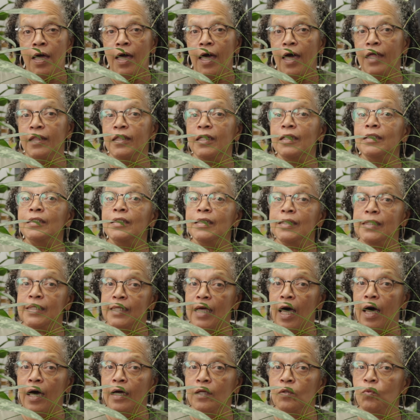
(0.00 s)
and then
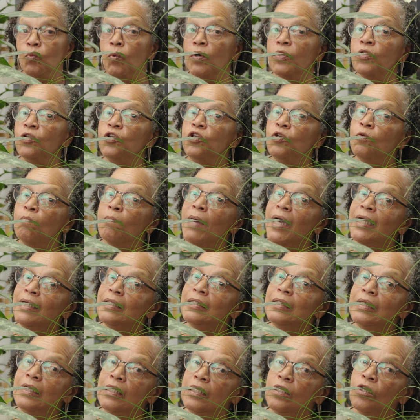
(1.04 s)
decide whether you might
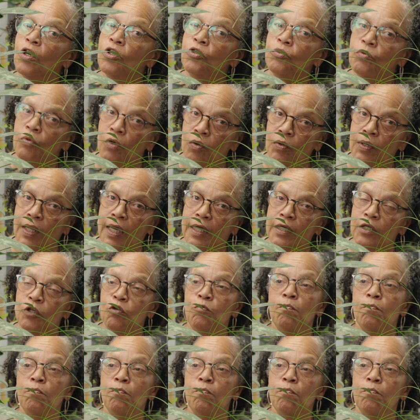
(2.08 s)
need a grow light.